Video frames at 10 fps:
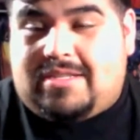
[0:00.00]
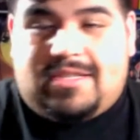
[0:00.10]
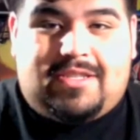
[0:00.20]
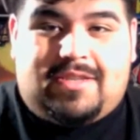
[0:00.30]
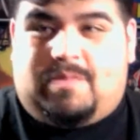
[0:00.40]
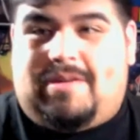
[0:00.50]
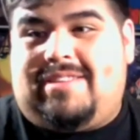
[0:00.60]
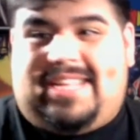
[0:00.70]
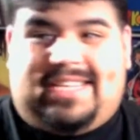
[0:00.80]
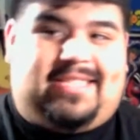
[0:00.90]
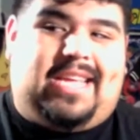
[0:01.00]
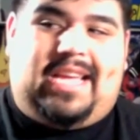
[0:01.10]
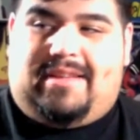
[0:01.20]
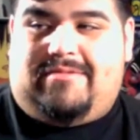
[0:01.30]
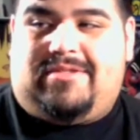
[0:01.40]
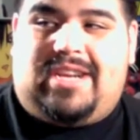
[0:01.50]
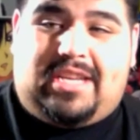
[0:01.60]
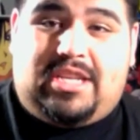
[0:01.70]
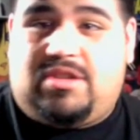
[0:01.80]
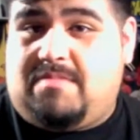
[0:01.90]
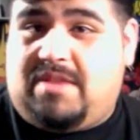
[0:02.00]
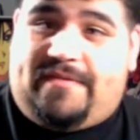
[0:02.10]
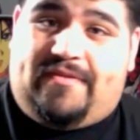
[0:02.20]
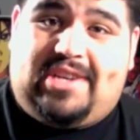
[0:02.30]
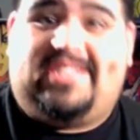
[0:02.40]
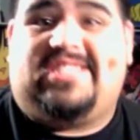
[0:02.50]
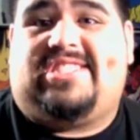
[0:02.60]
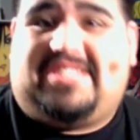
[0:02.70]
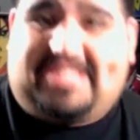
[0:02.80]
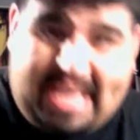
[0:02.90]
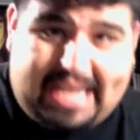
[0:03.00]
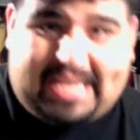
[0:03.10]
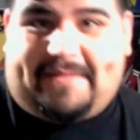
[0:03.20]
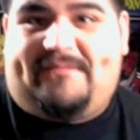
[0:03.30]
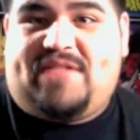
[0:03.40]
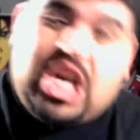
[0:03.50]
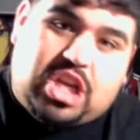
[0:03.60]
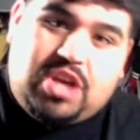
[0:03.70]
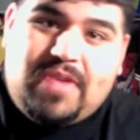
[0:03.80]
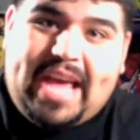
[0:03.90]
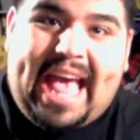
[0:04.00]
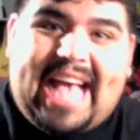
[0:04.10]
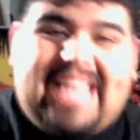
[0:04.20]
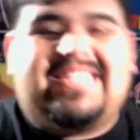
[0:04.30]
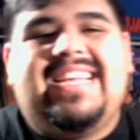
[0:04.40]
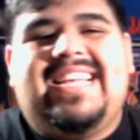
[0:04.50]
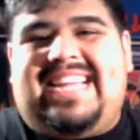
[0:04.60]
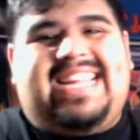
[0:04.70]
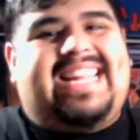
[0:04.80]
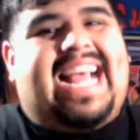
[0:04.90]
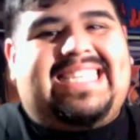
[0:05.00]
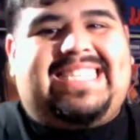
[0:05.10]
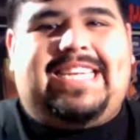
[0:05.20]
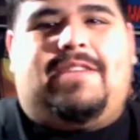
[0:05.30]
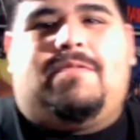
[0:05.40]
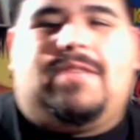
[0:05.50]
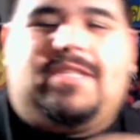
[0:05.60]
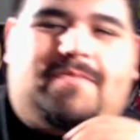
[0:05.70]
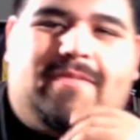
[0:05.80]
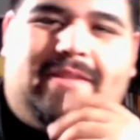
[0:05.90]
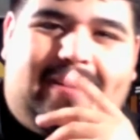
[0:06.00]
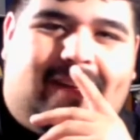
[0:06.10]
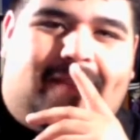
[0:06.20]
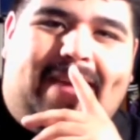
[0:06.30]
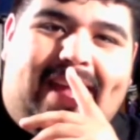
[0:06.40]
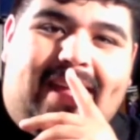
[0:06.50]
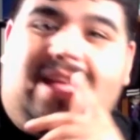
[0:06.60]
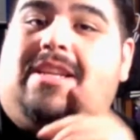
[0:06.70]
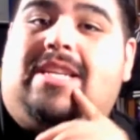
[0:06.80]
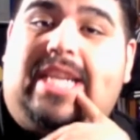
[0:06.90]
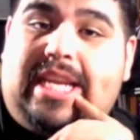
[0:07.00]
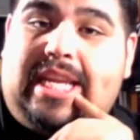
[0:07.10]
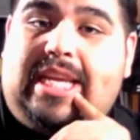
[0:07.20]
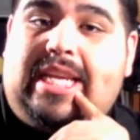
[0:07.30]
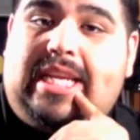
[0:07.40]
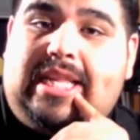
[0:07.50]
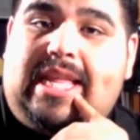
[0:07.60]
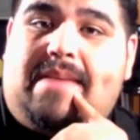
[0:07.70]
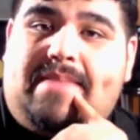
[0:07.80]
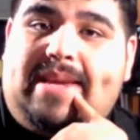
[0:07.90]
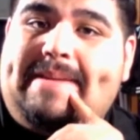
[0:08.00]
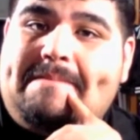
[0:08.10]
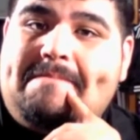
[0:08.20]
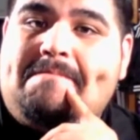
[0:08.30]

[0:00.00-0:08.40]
So they're just like, hey, we're trying to get you motherfuckers sick. Fuck you guys. Like, that shit was, oh man. Did Negan eat that meat?